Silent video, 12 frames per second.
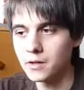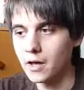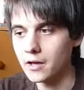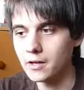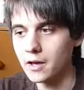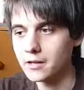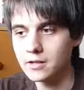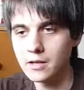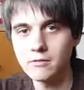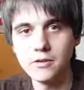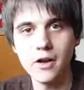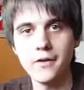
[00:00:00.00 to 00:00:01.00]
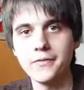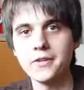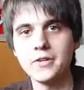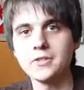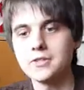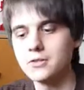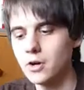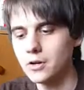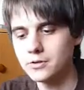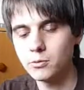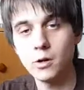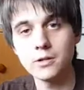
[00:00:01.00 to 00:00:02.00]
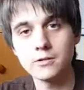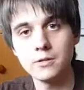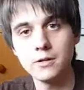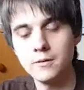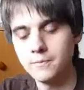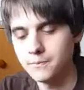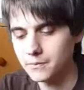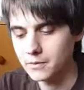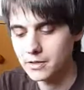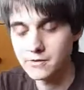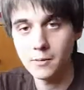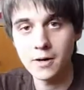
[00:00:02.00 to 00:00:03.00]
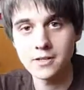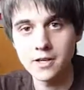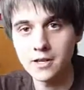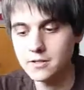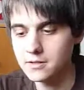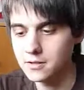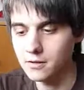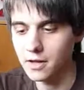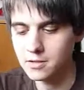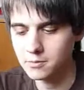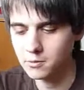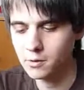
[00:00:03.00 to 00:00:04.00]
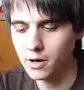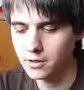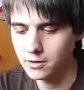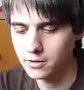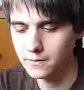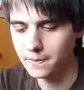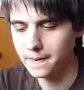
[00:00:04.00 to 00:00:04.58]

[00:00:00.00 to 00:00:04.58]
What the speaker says: I can give it that. It's not watery, at least for my taste, so that's quite good.